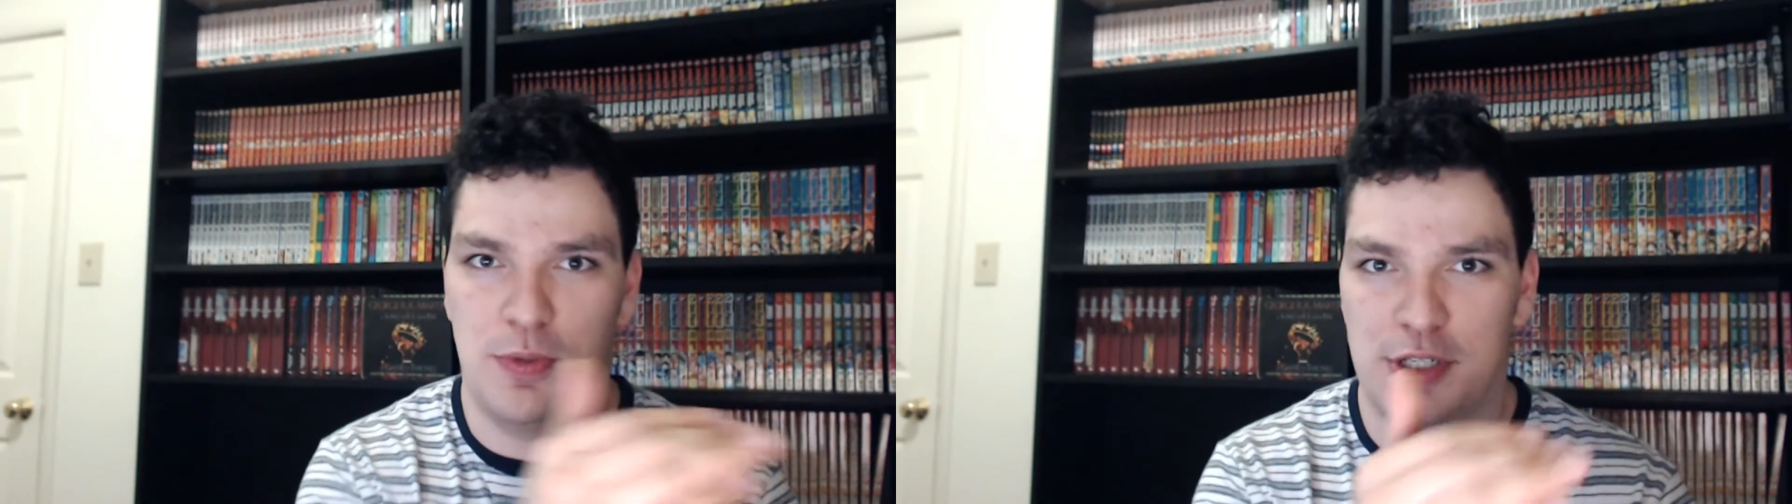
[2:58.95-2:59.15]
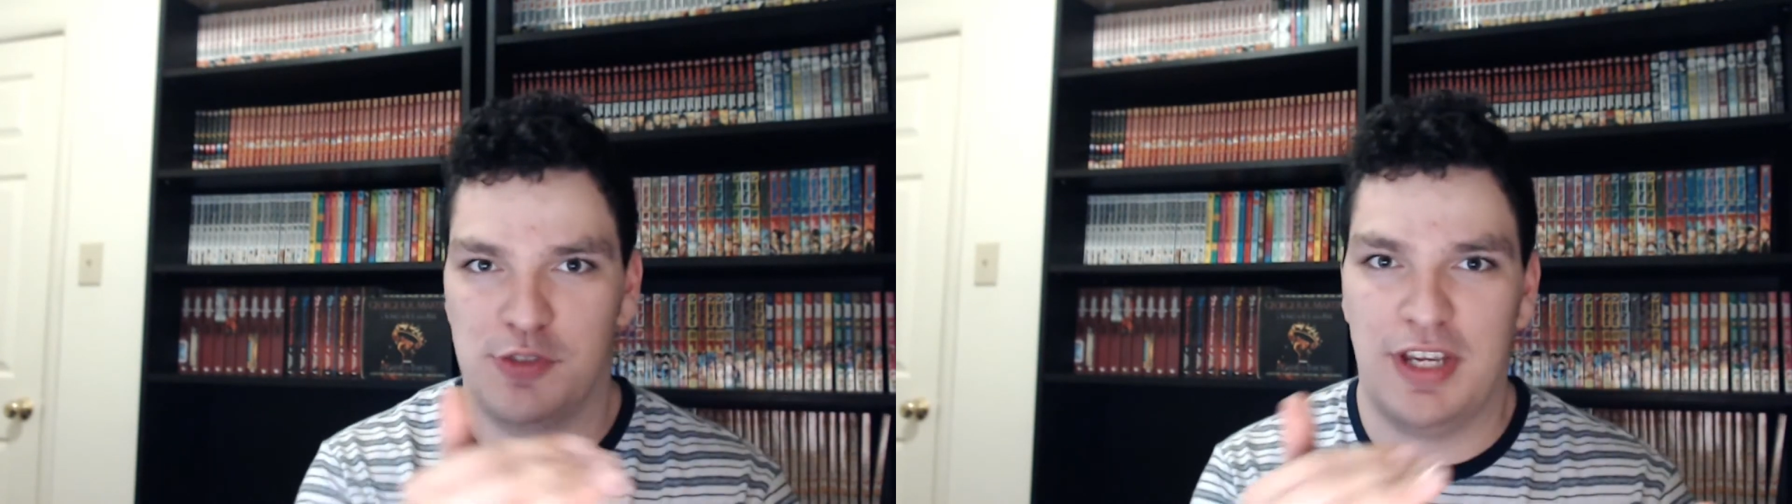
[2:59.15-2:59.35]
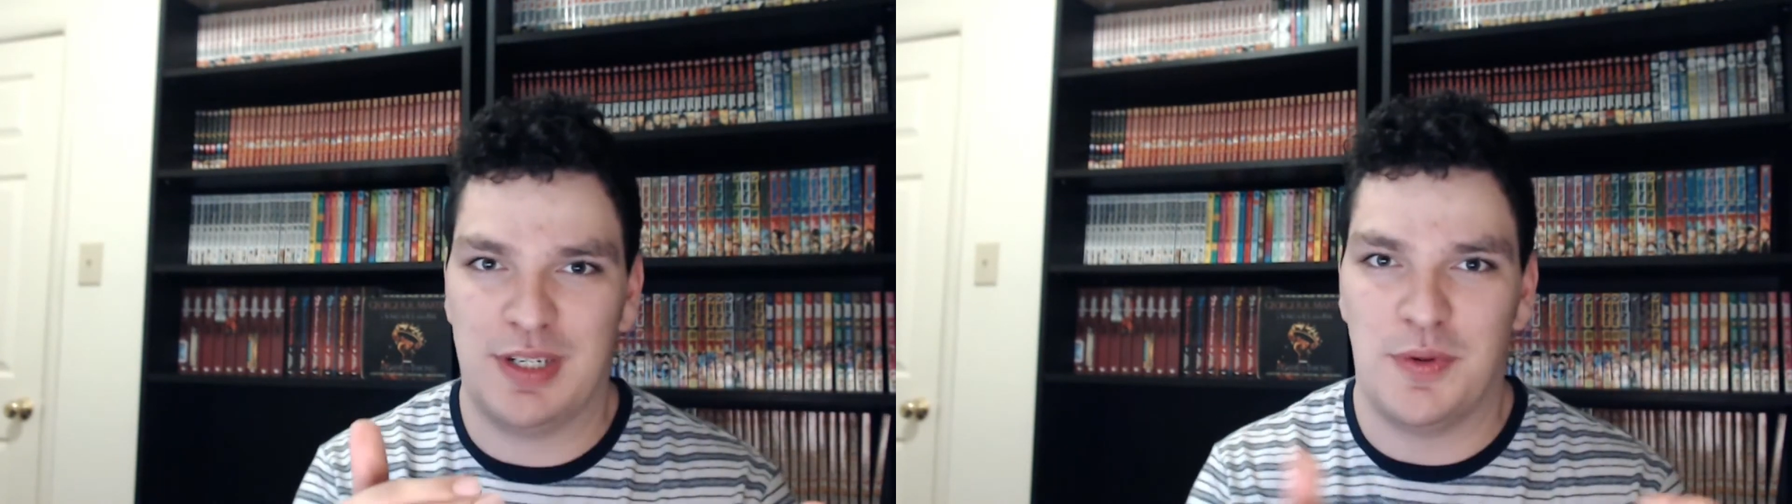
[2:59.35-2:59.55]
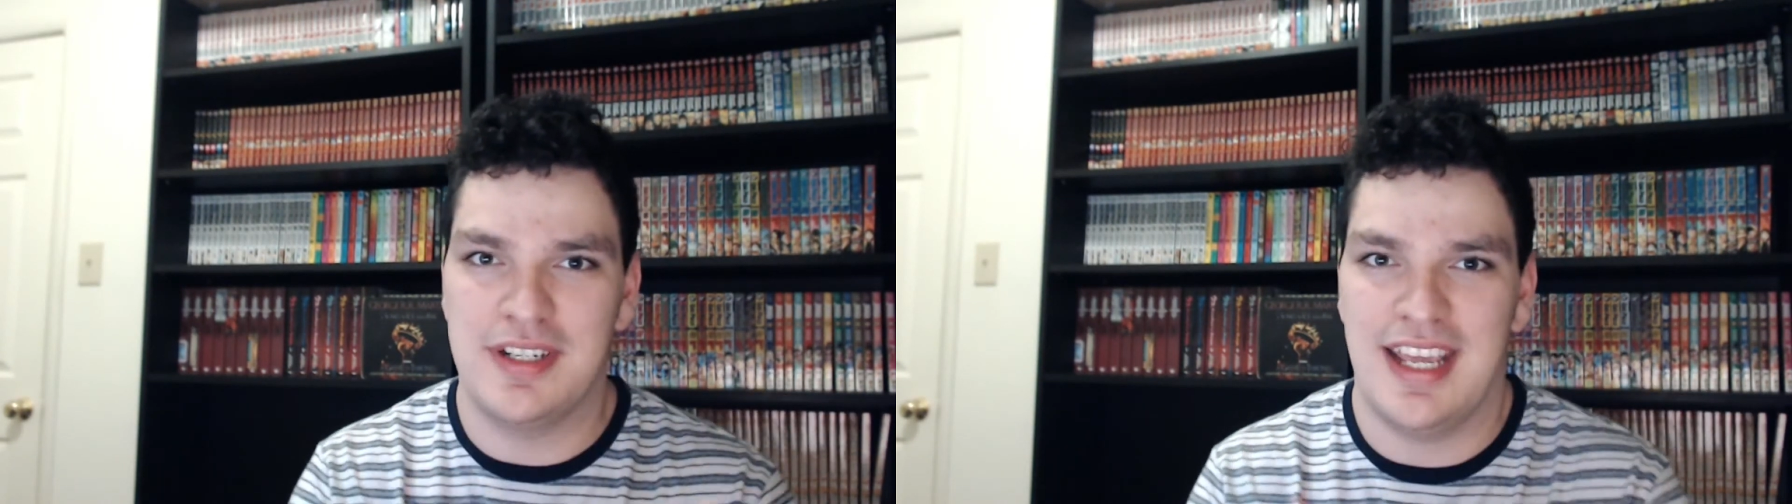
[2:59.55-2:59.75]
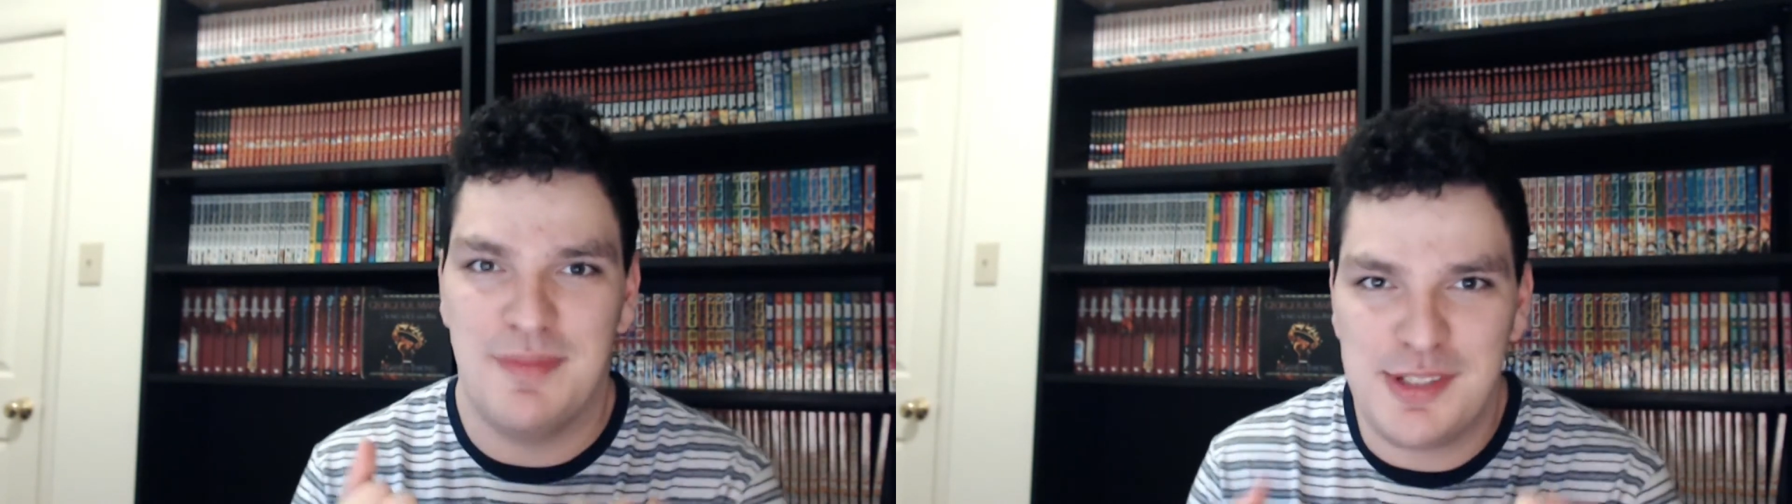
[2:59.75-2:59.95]
books read in one
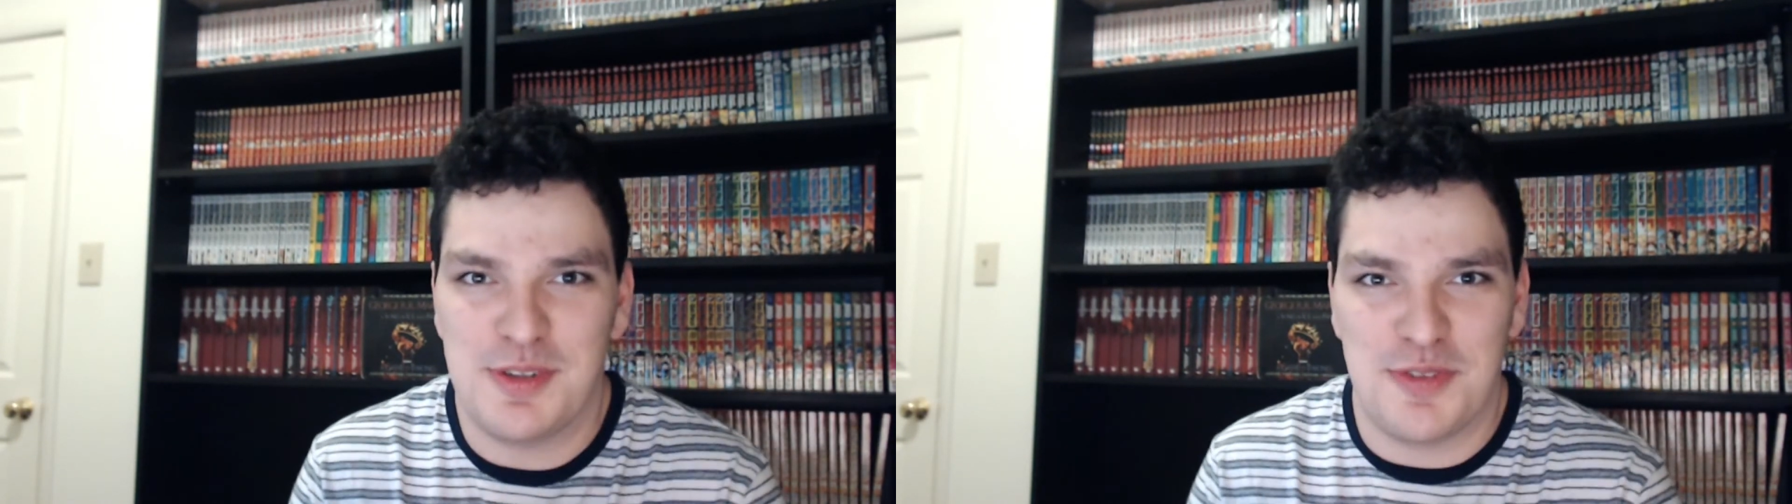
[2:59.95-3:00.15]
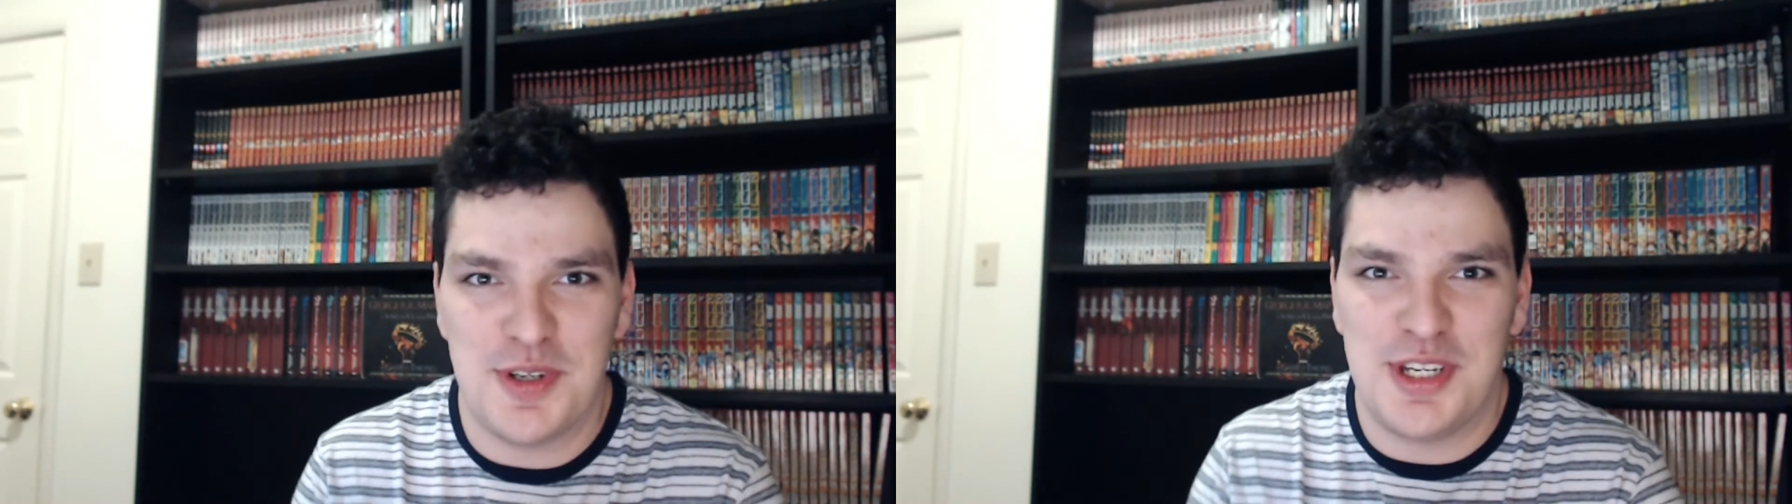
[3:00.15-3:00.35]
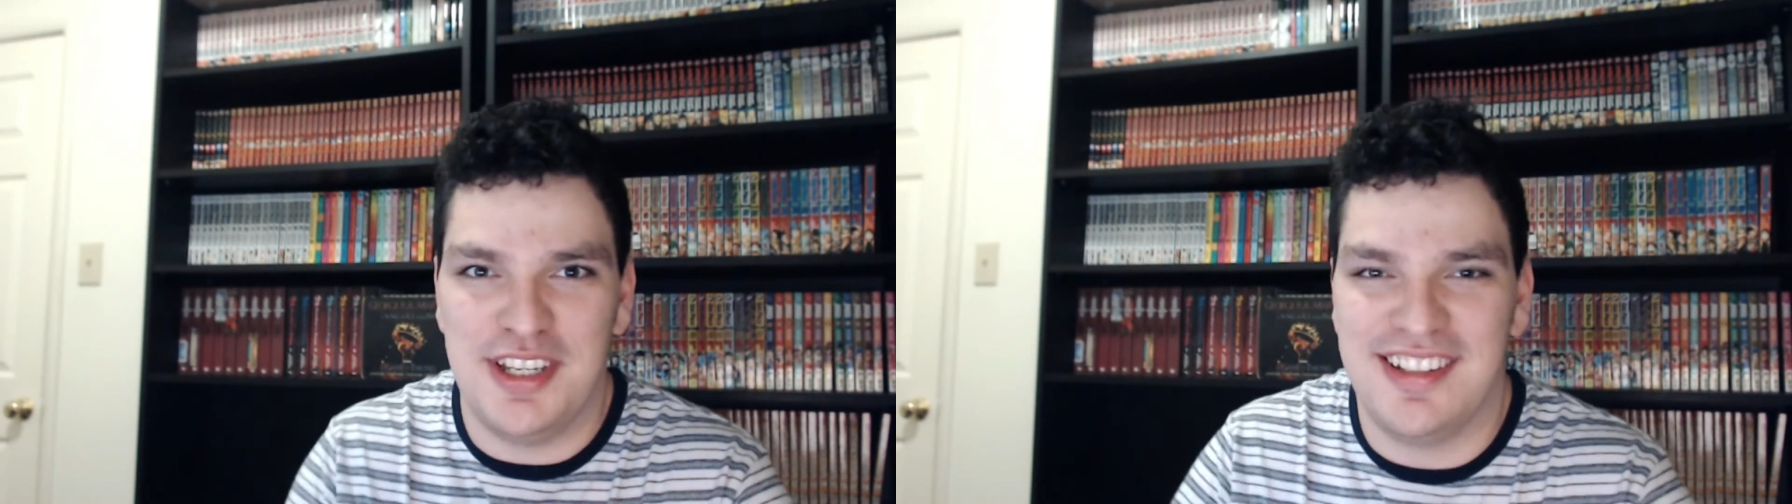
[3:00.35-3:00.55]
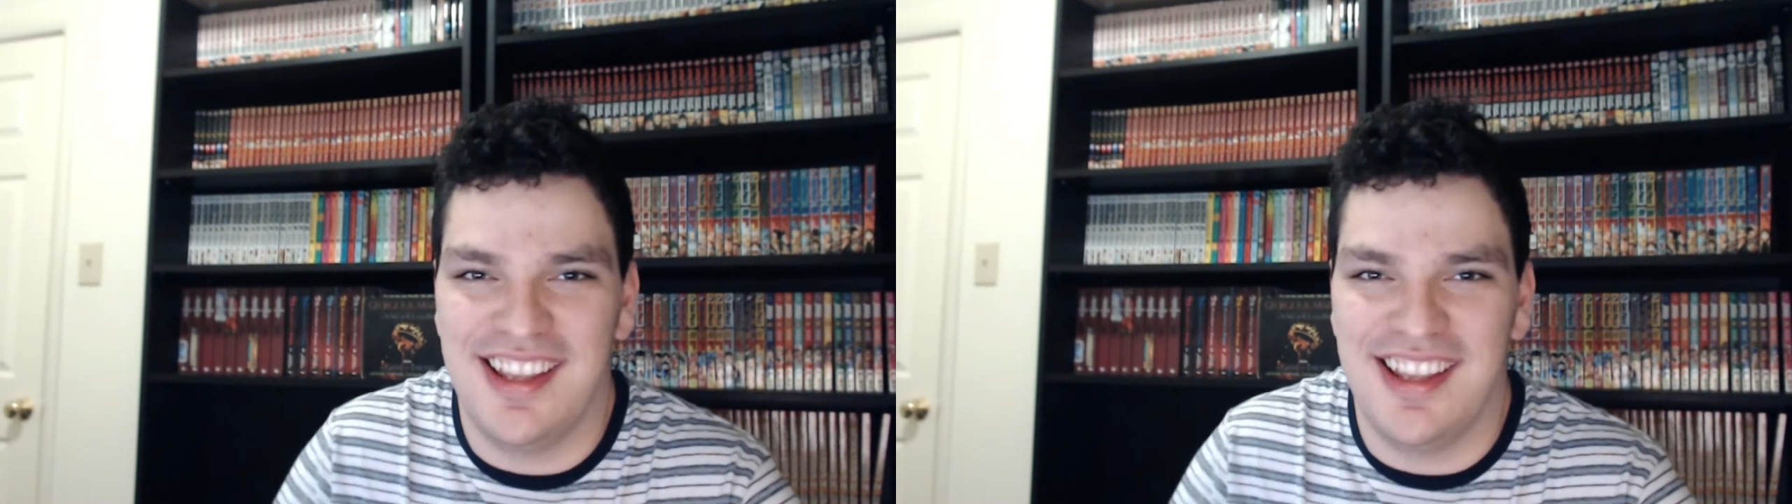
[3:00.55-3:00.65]
day. It makes me feel good.